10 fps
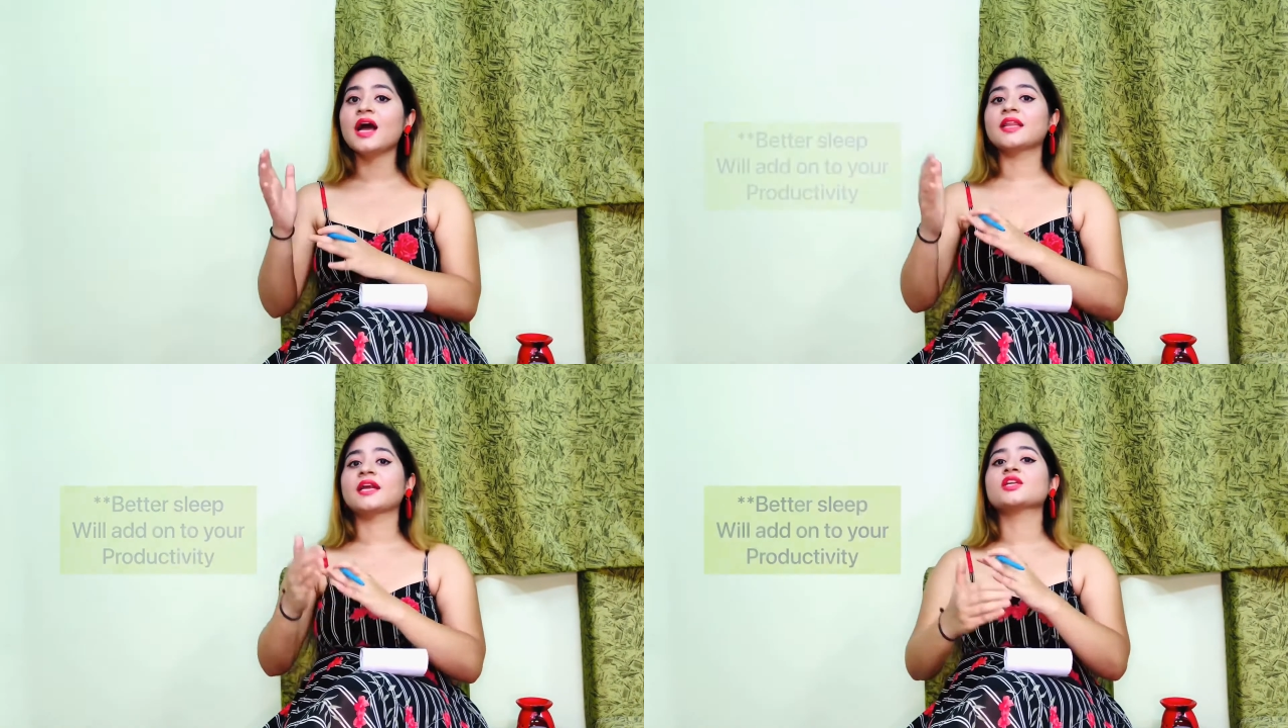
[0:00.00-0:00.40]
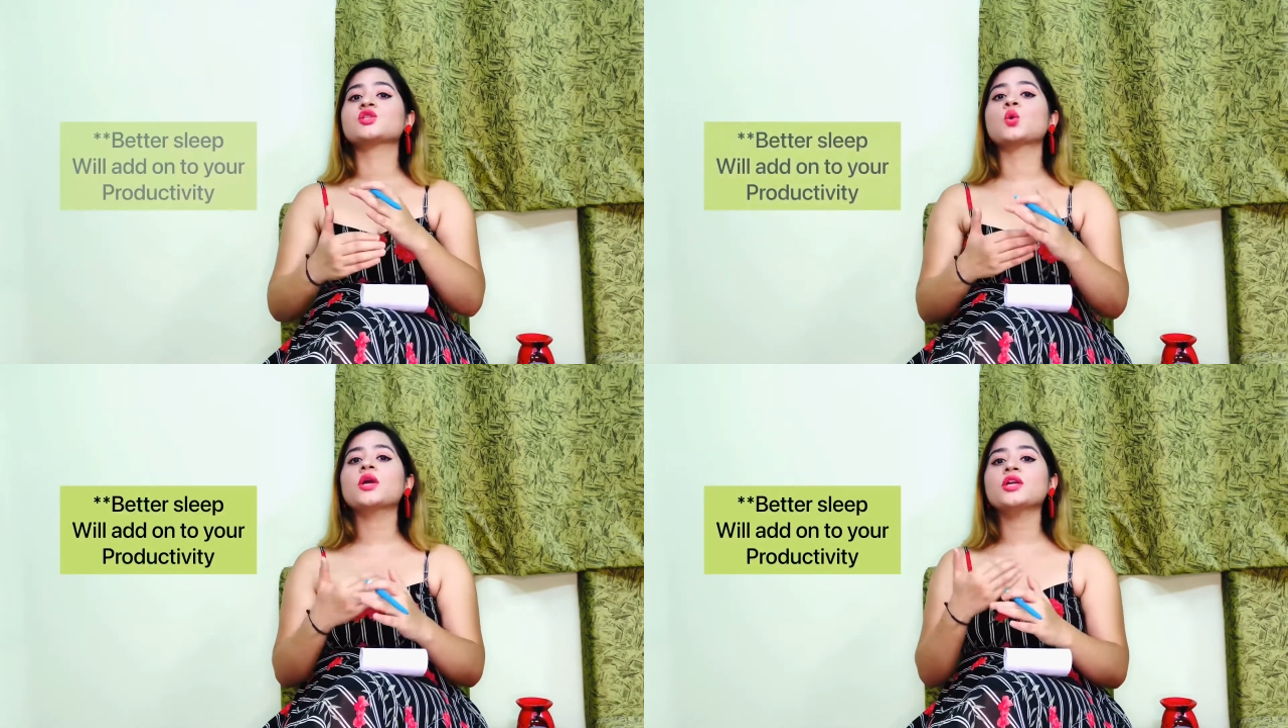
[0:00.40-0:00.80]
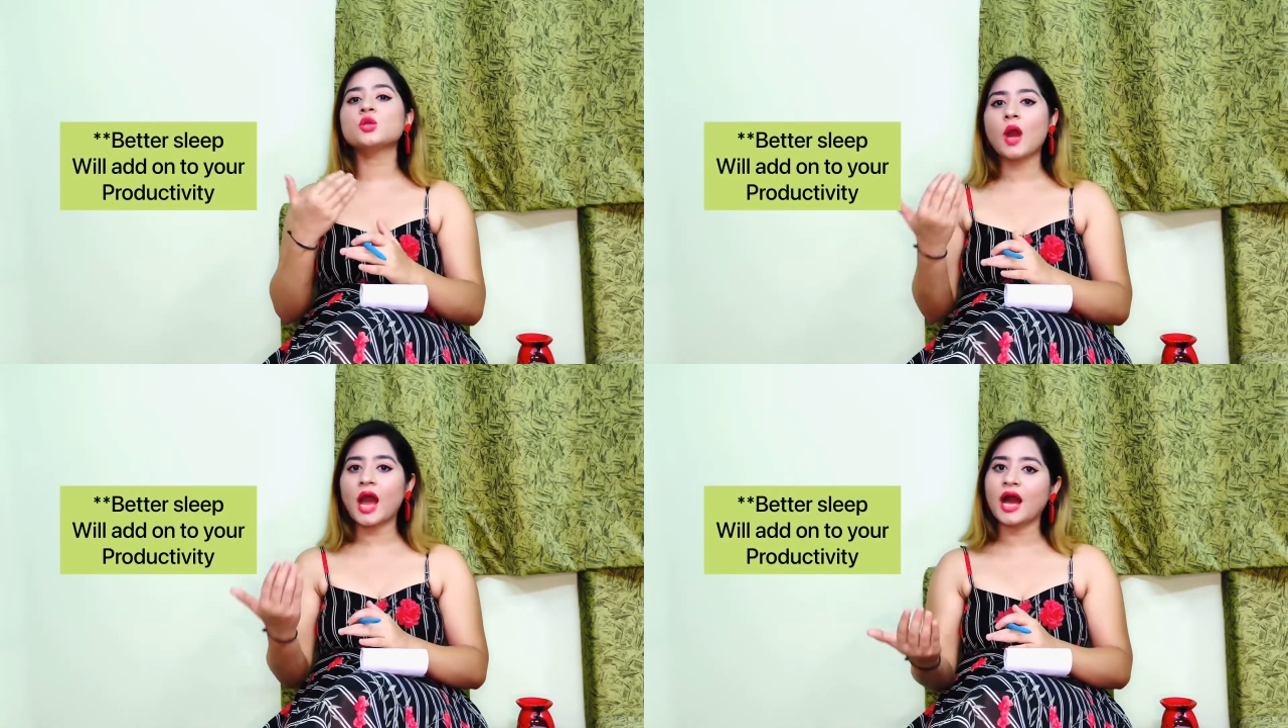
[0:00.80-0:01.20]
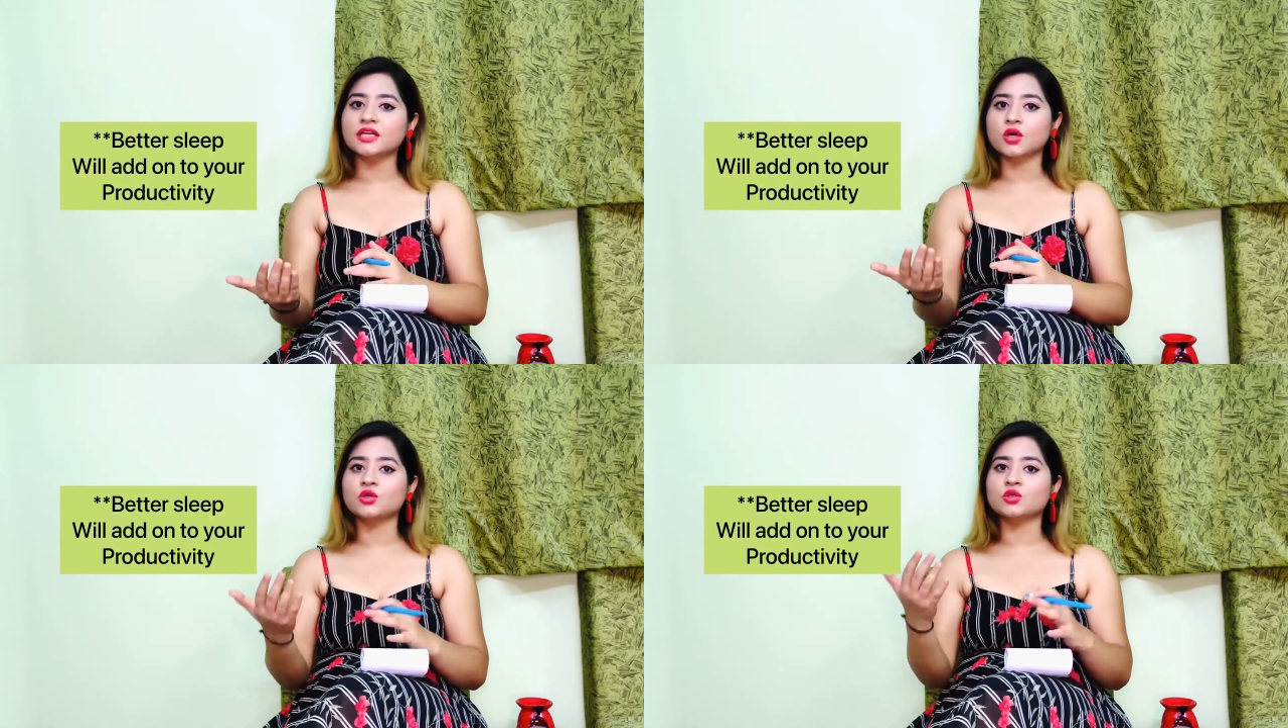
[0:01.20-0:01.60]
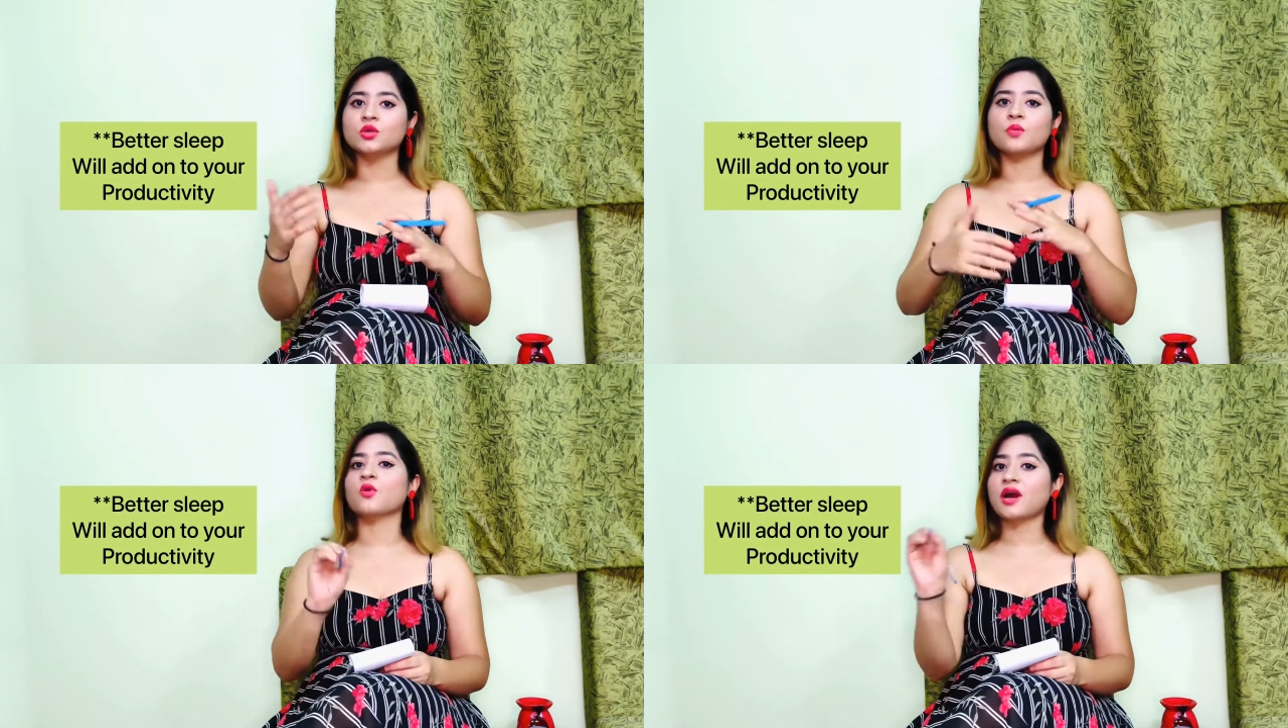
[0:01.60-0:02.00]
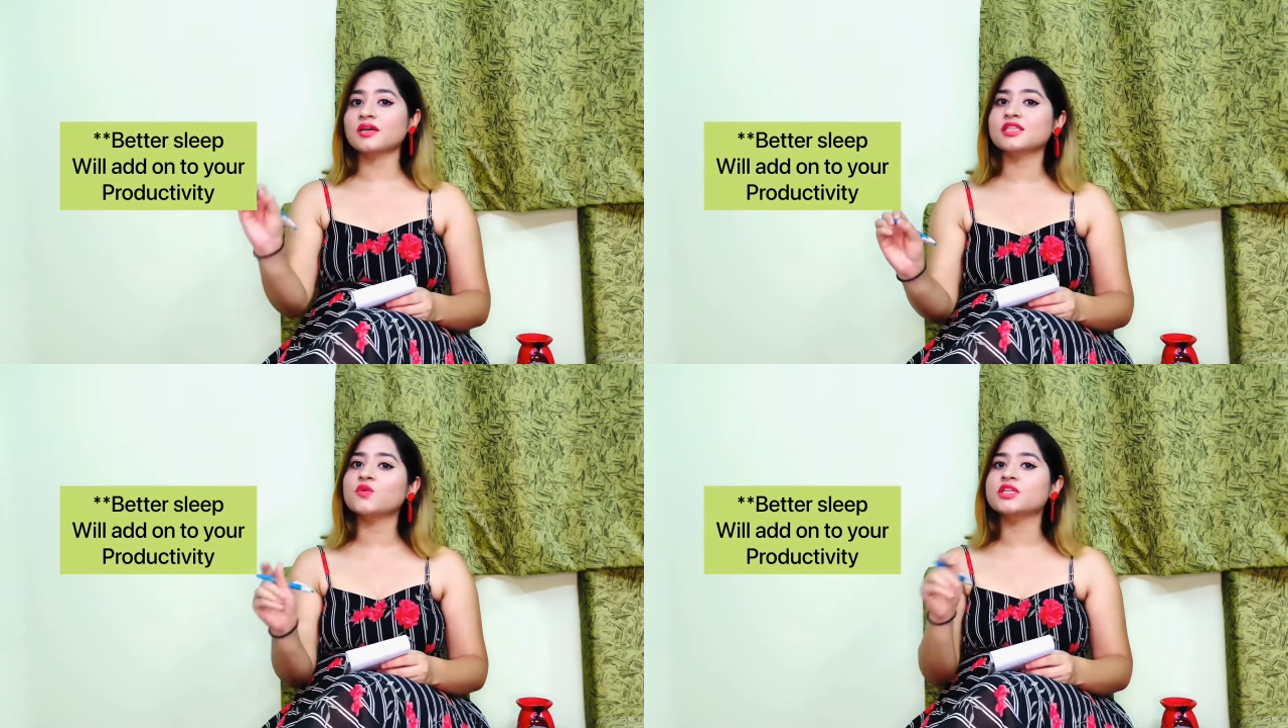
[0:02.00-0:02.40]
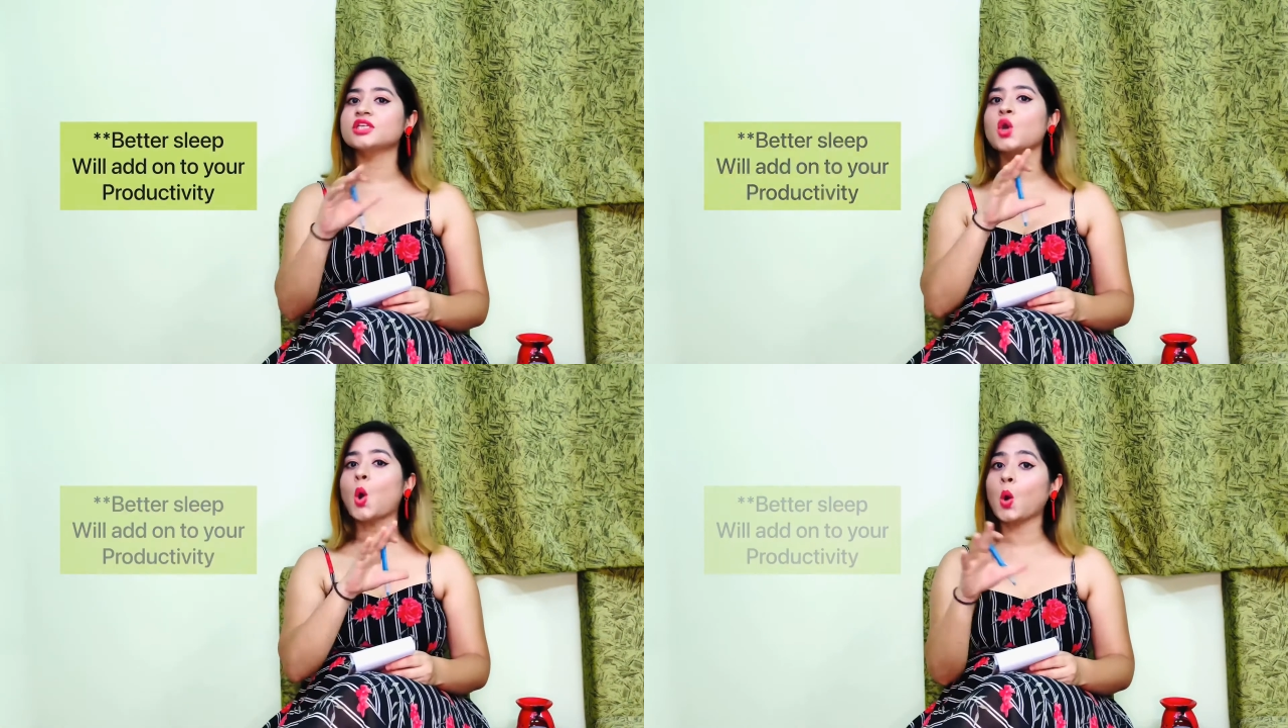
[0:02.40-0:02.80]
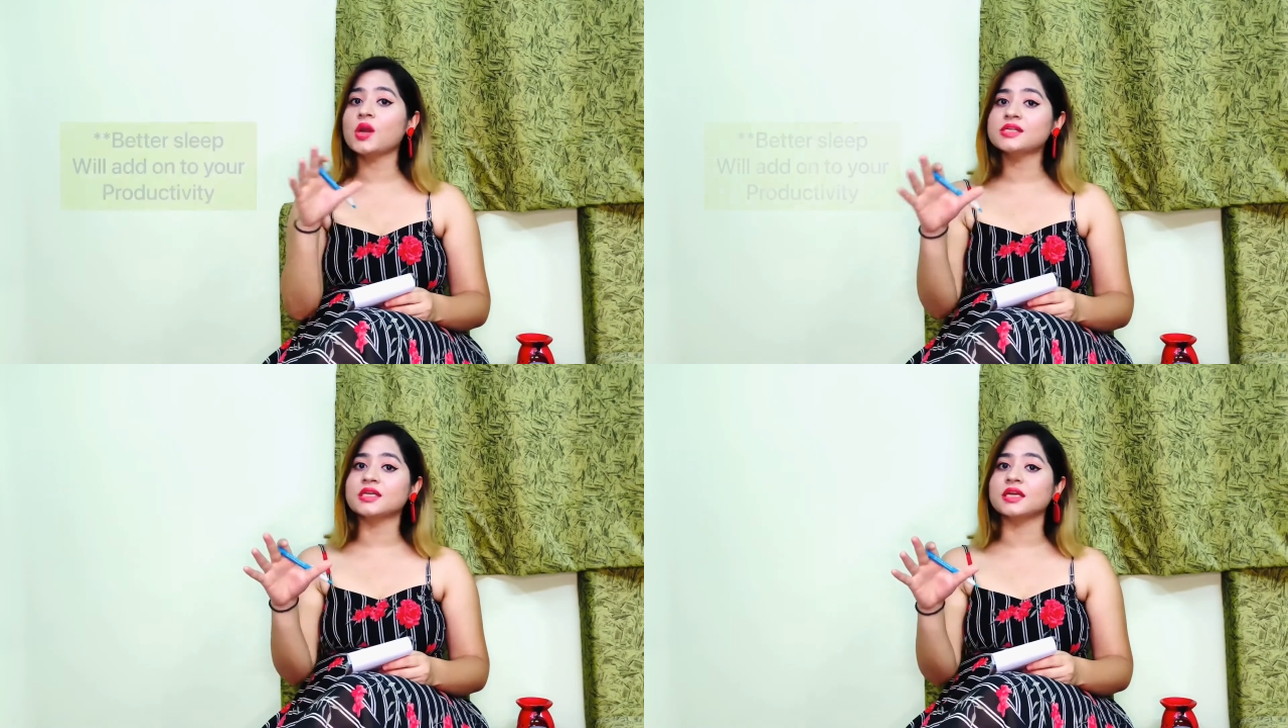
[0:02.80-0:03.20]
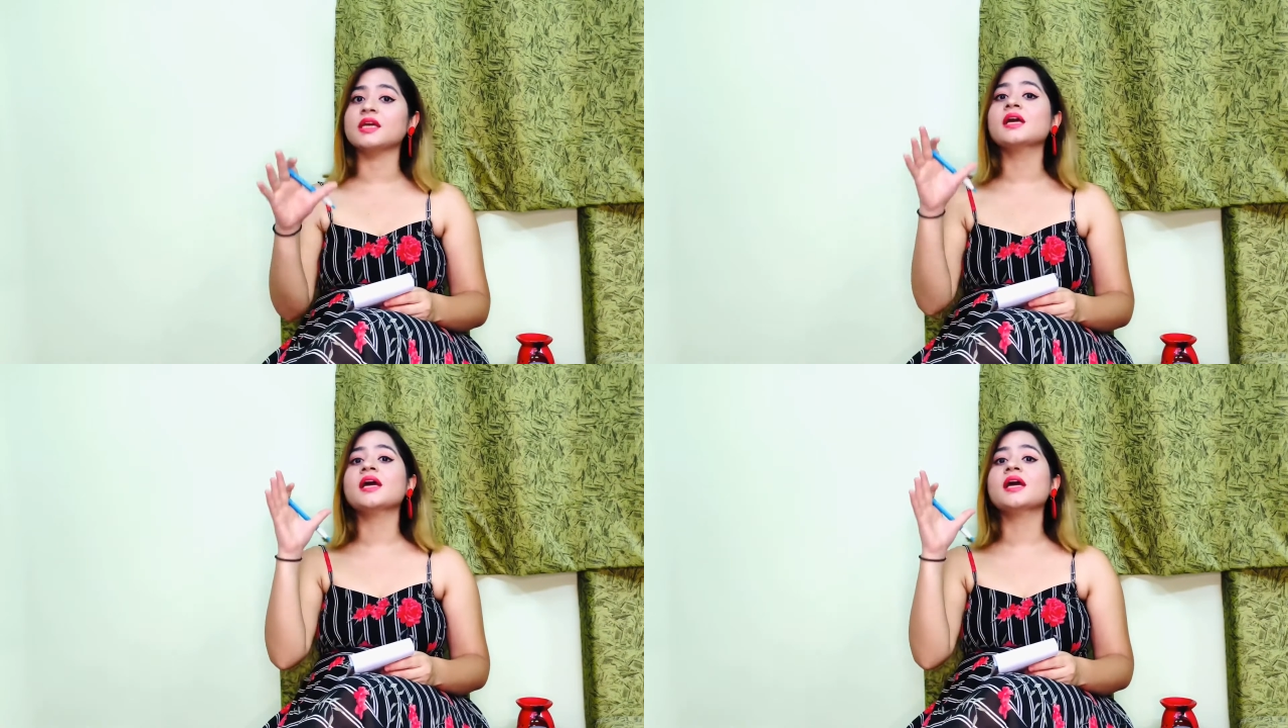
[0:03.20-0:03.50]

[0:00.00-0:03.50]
that is going to add on to your productivity all day.